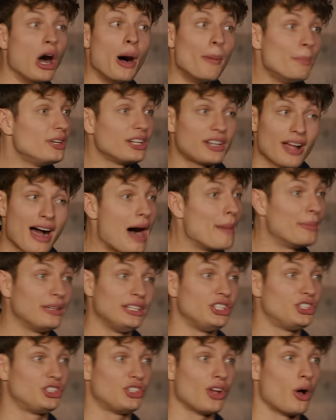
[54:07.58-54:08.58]
come to
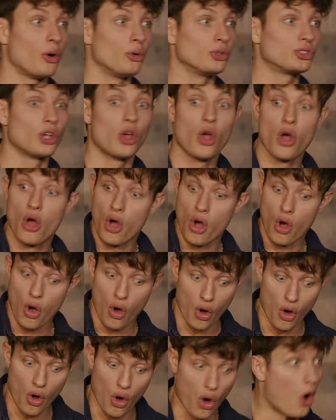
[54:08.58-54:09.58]
comedy shows
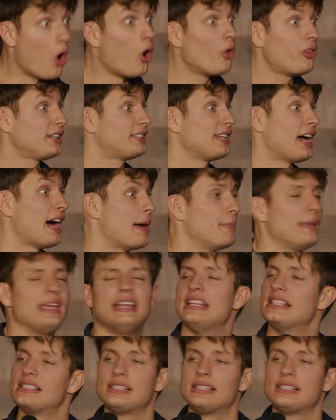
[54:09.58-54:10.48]
all the time. It